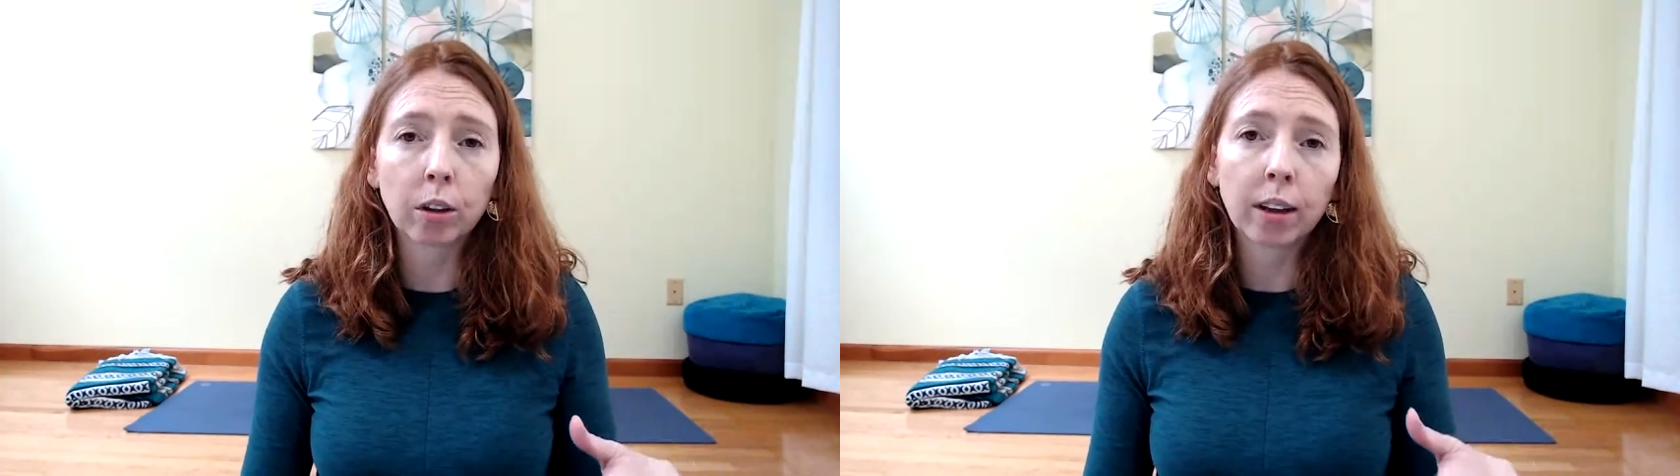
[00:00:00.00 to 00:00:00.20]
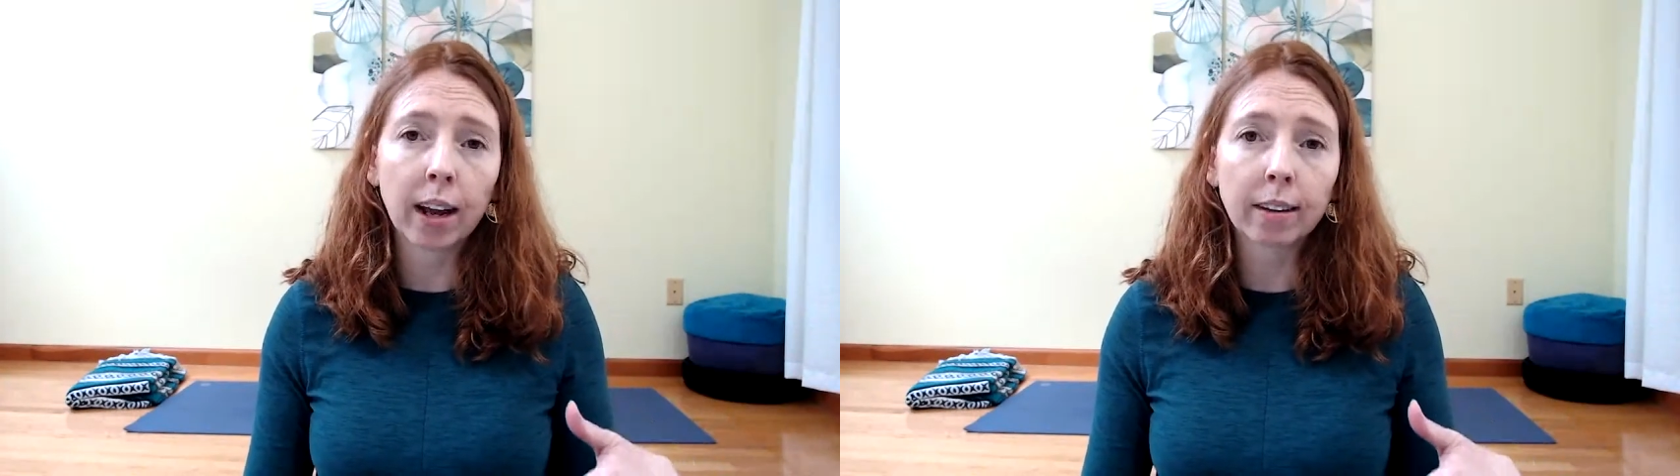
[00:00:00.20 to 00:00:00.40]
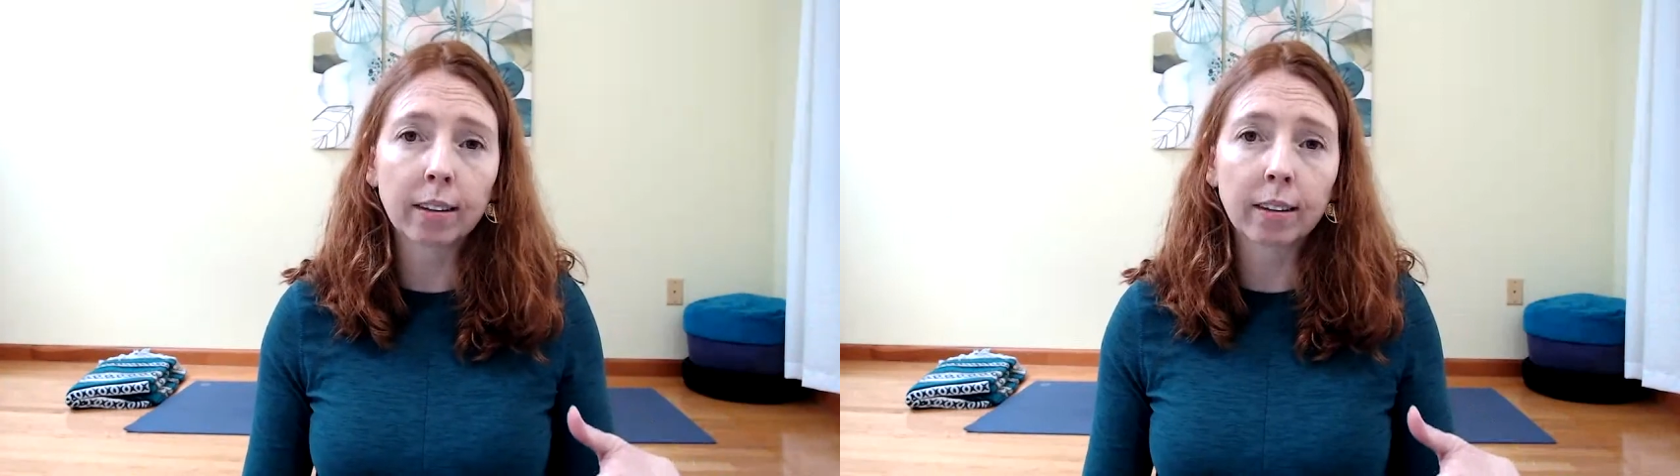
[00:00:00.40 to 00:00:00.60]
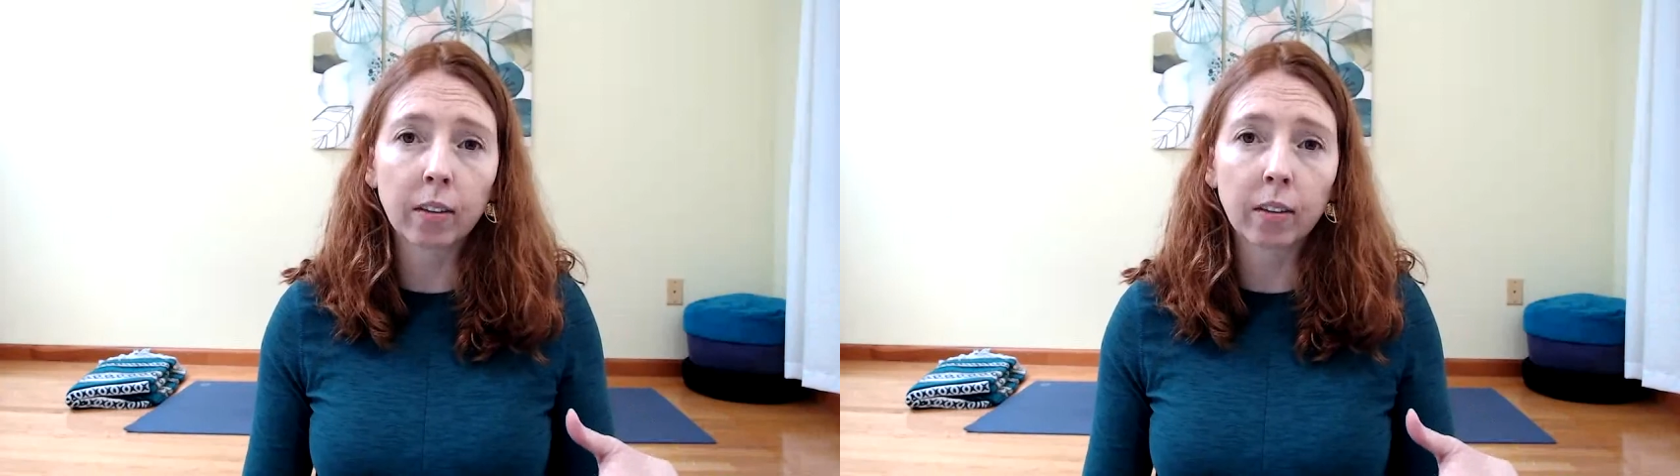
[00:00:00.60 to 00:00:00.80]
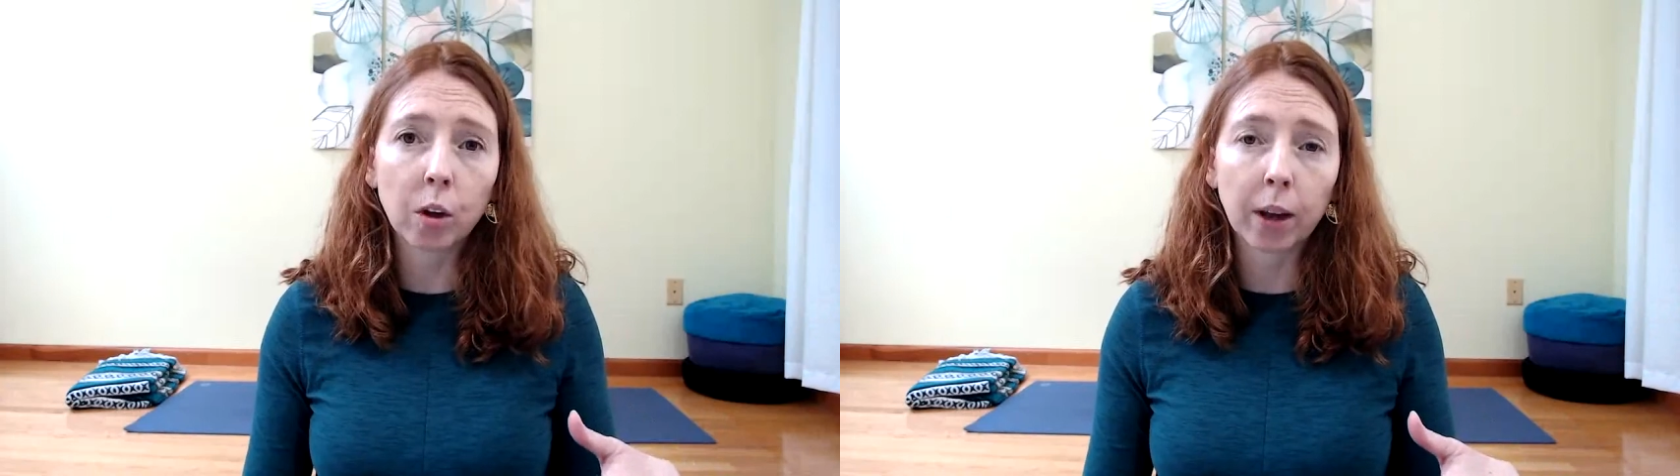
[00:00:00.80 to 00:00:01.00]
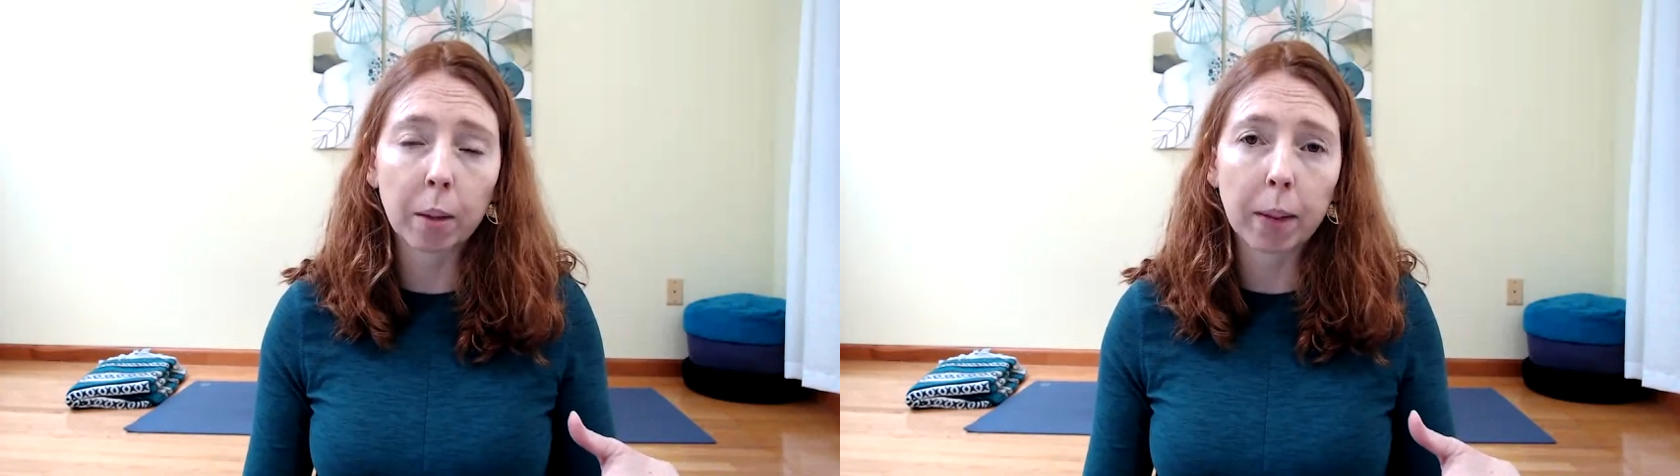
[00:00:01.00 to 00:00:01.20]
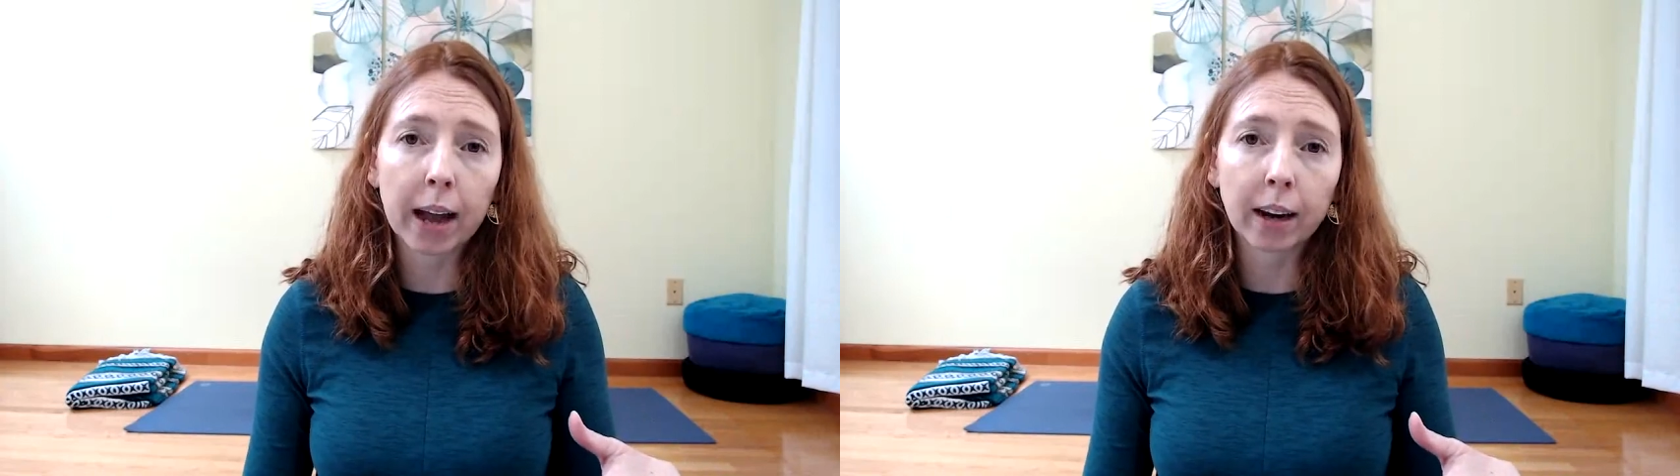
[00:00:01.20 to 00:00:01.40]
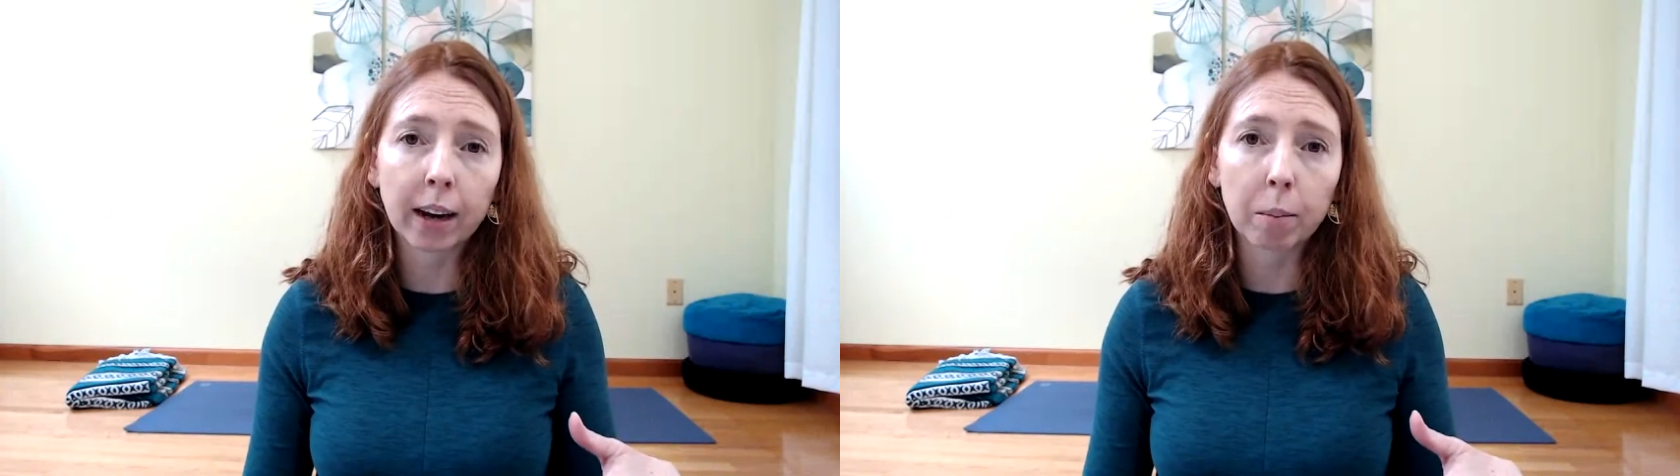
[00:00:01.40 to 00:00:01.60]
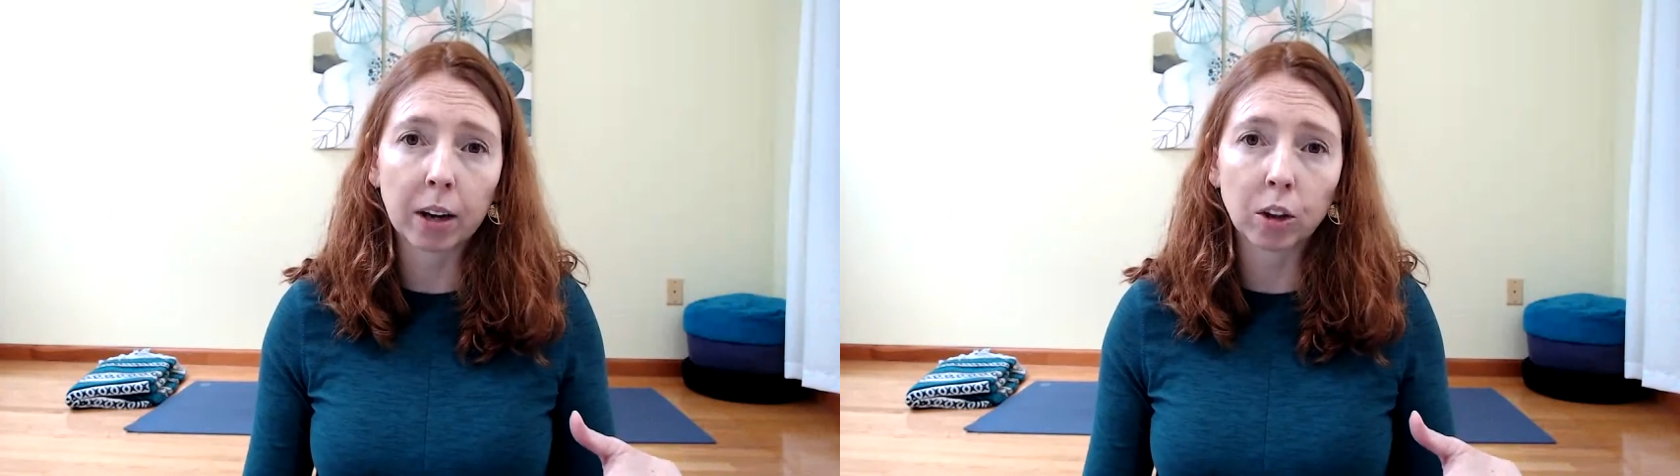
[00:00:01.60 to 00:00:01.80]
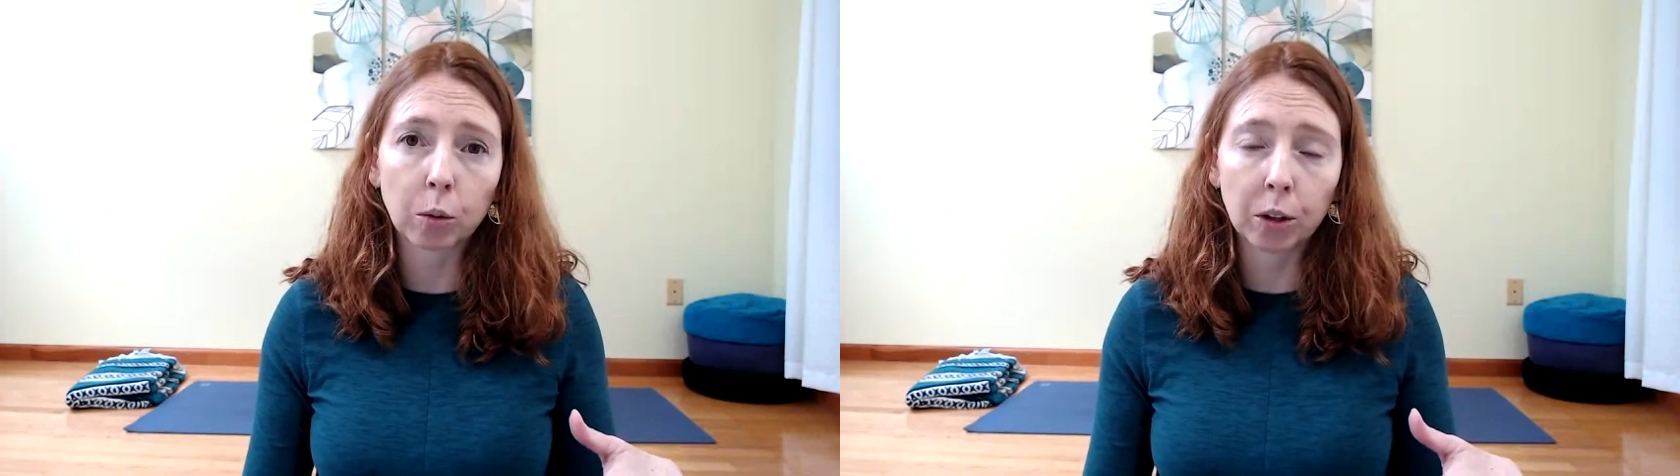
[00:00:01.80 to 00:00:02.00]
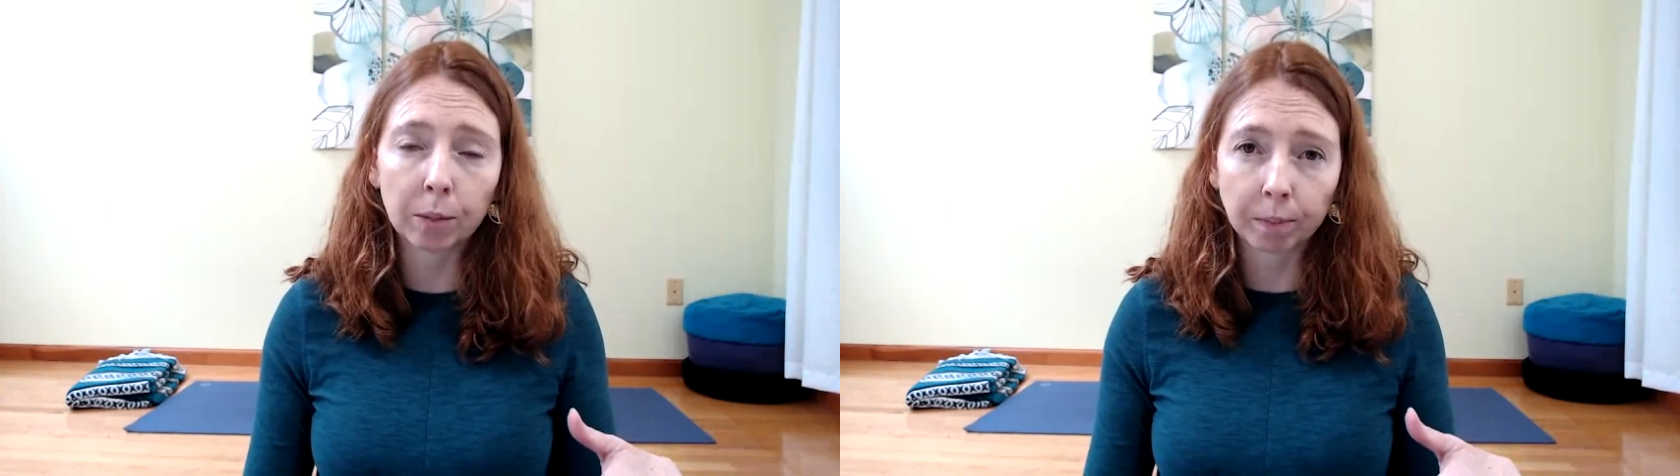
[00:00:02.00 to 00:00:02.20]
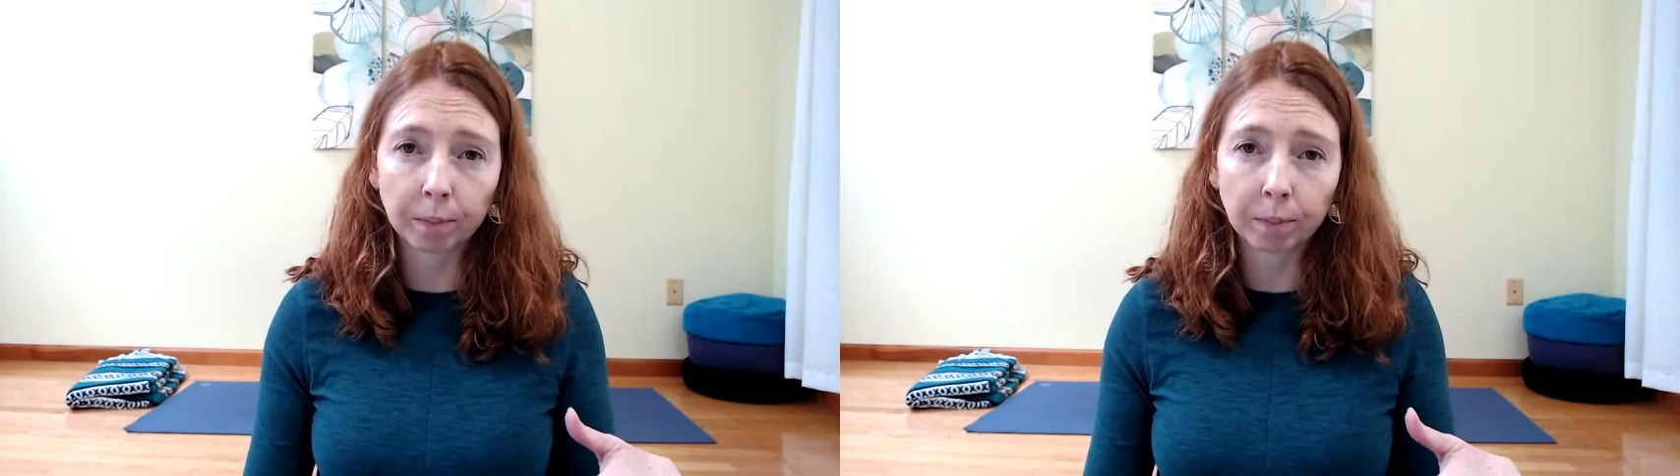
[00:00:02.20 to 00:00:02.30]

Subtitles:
classes in the yoga and back care module.